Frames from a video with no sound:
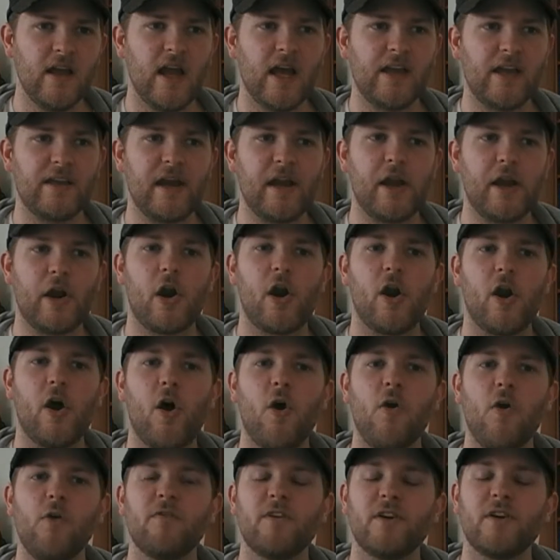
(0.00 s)
and they are
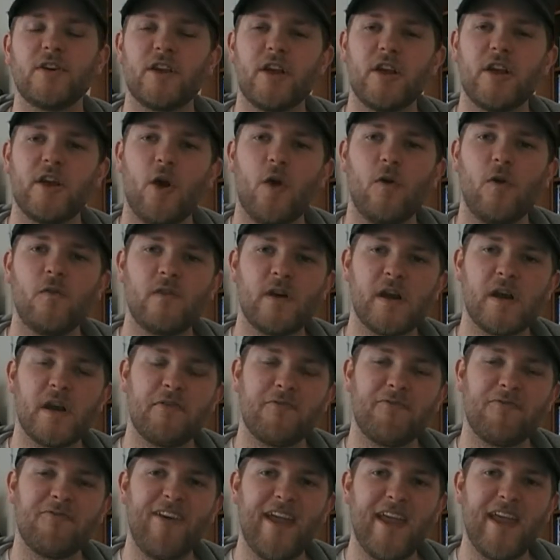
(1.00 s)
overly
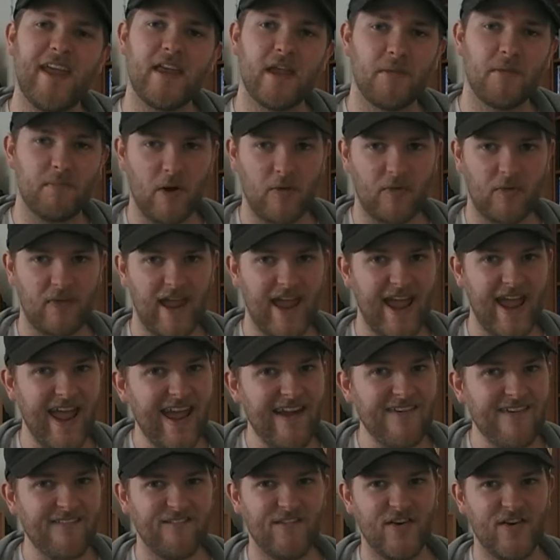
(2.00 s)
vague about
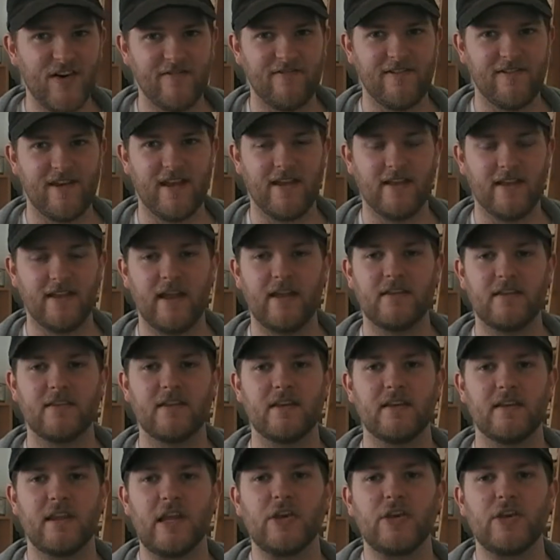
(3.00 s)
everything that
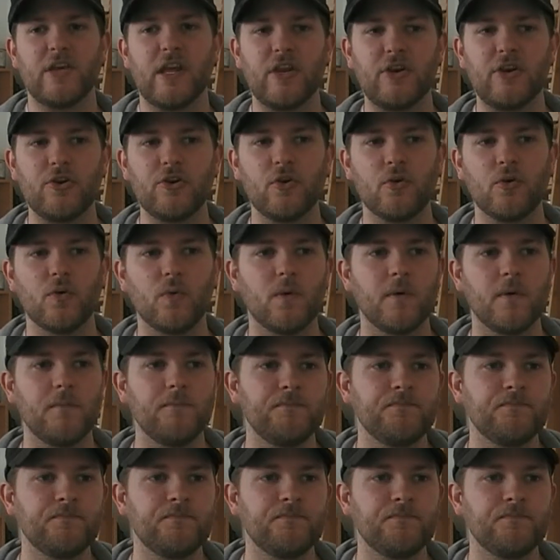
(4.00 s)
they do.